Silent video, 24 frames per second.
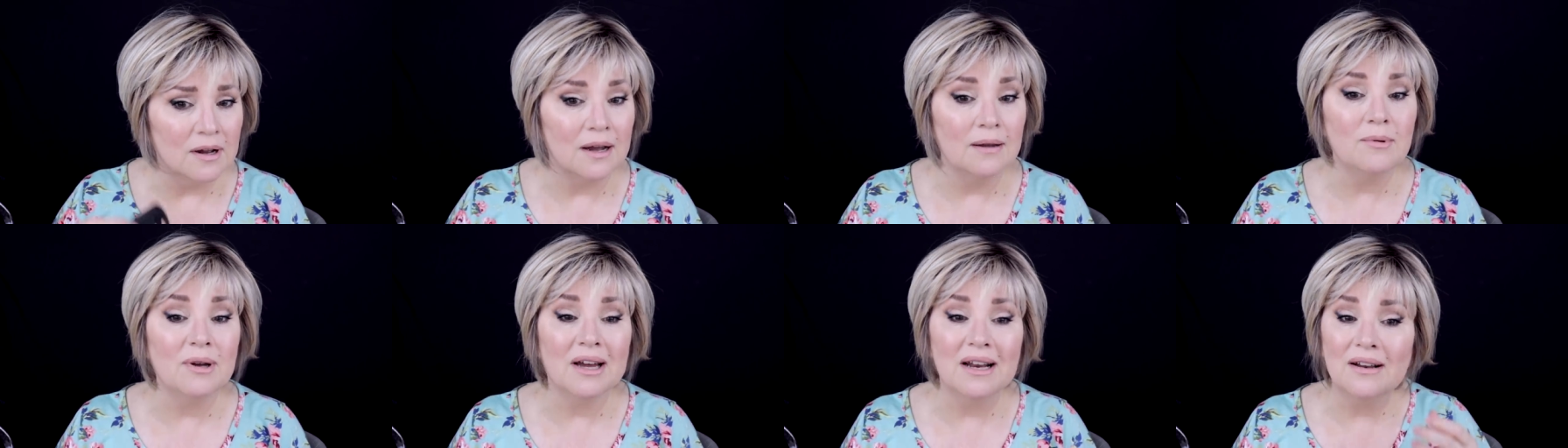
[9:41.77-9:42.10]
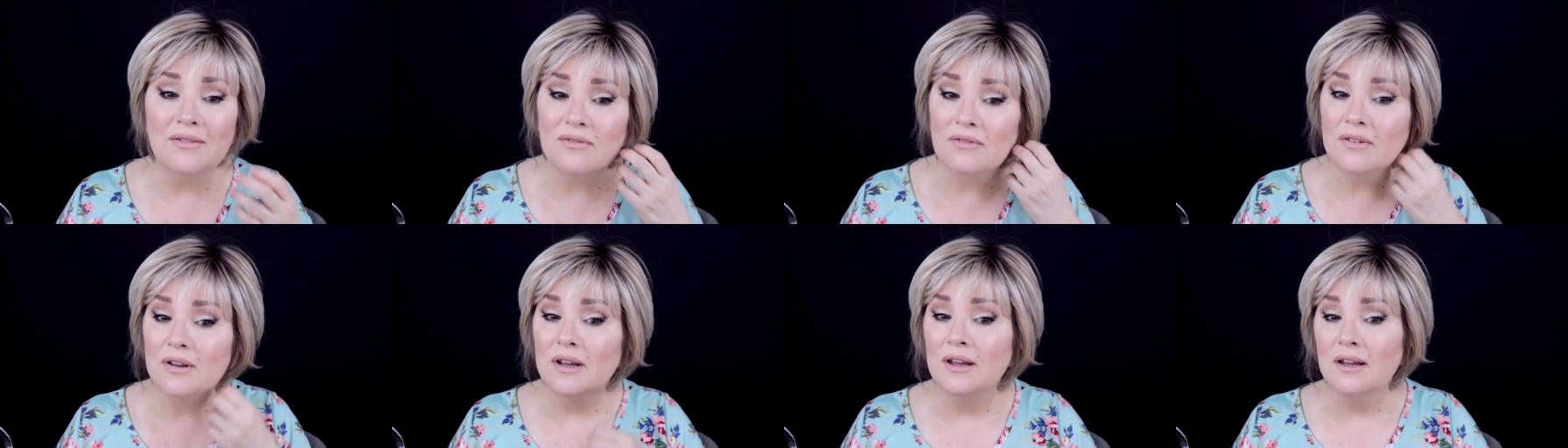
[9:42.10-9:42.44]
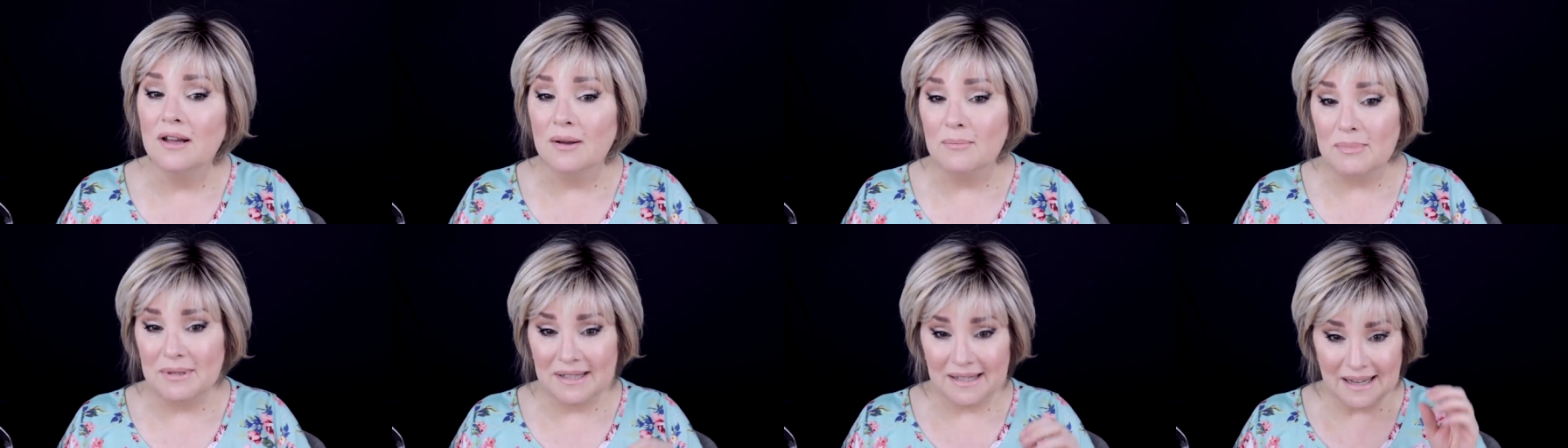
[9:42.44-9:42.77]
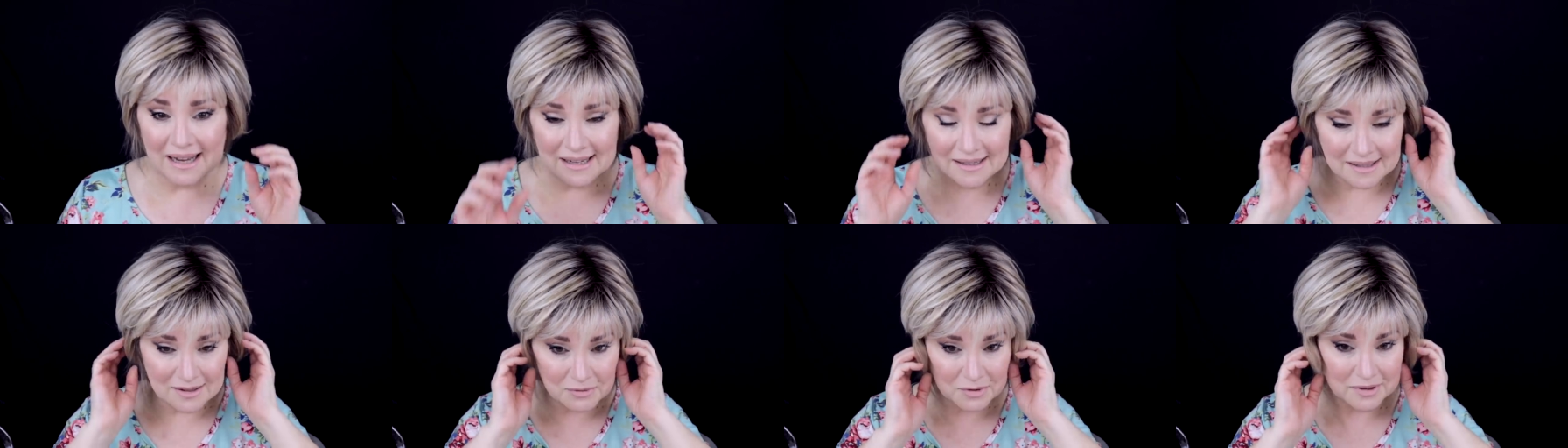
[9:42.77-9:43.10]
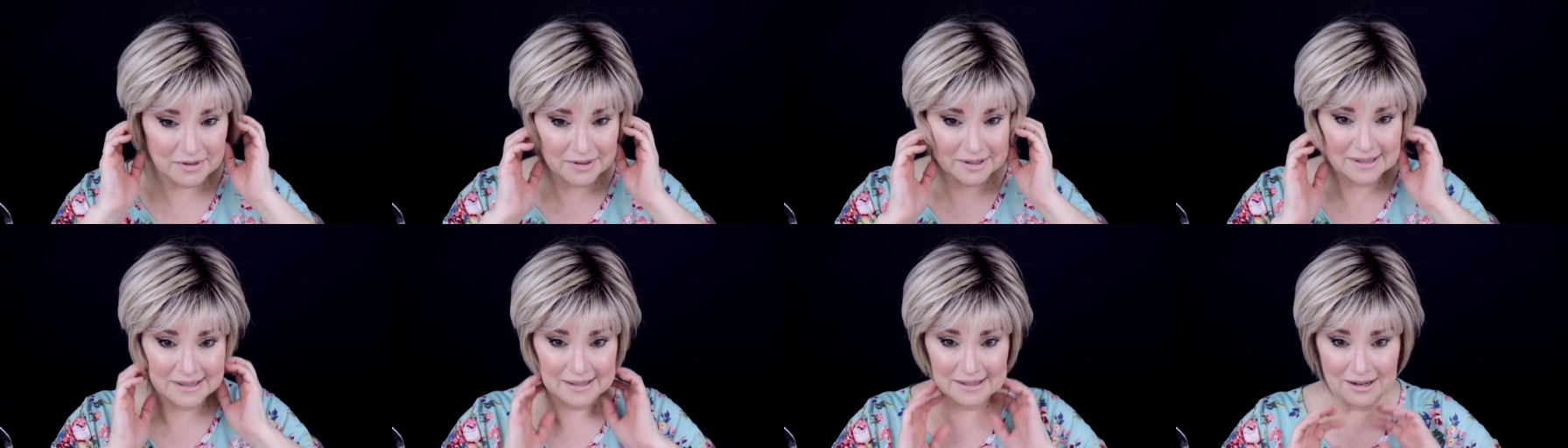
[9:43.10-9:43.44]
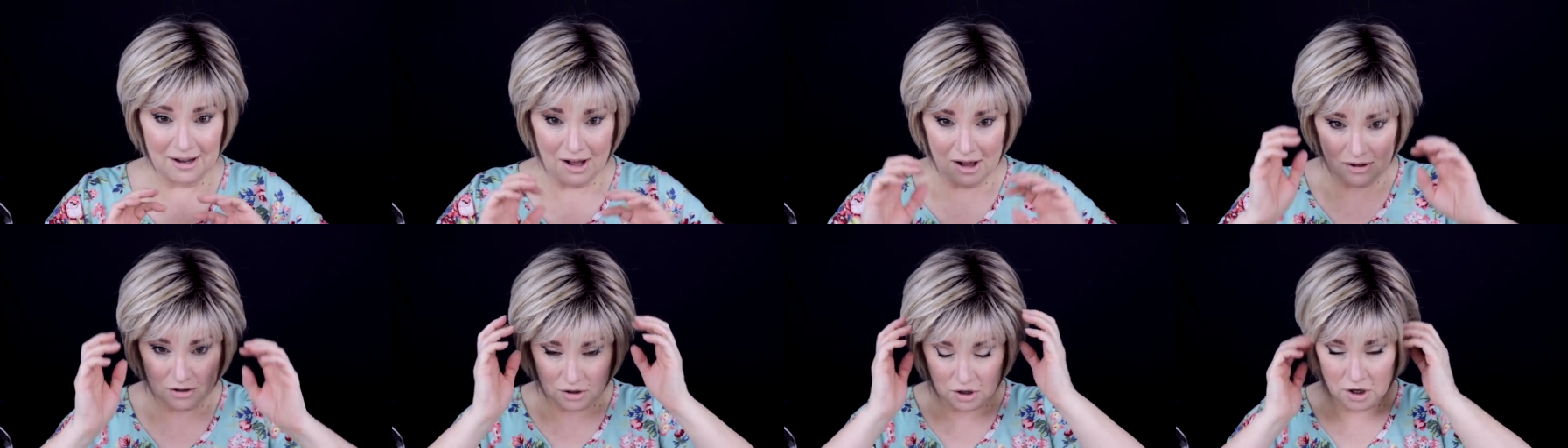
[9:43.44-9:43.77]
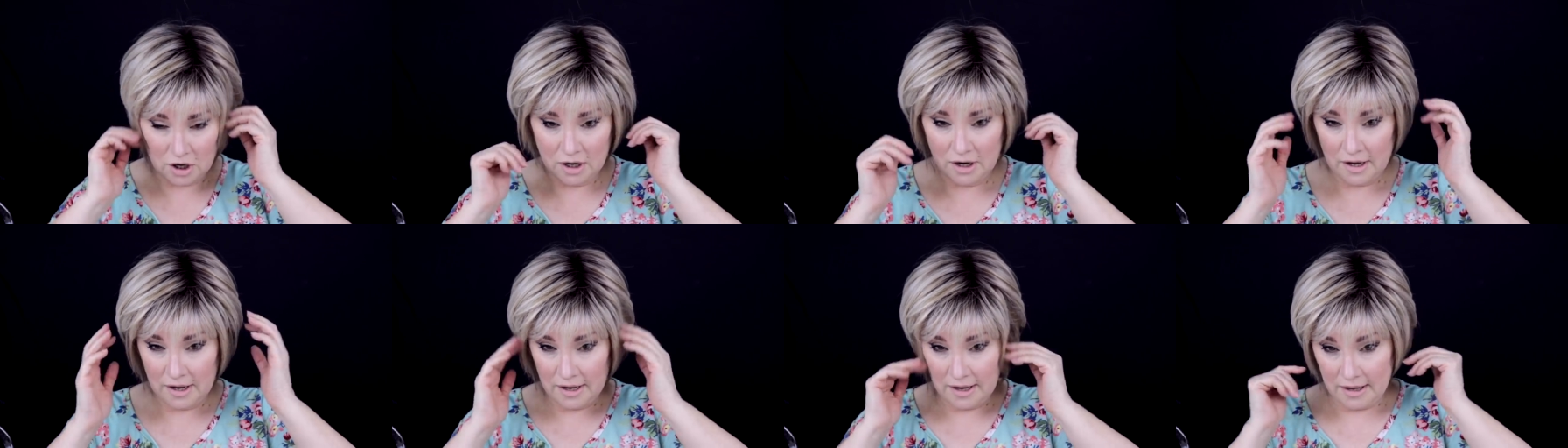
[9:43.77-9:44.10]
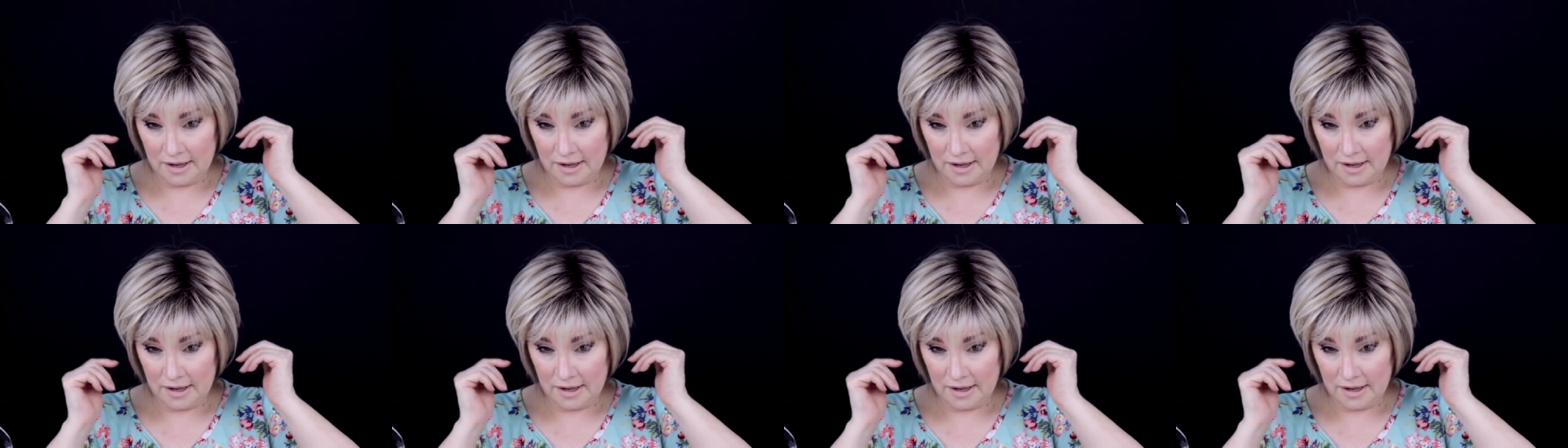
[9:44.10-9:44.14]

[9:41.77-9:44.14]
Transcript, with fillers: I'm kind of obsessed with this color.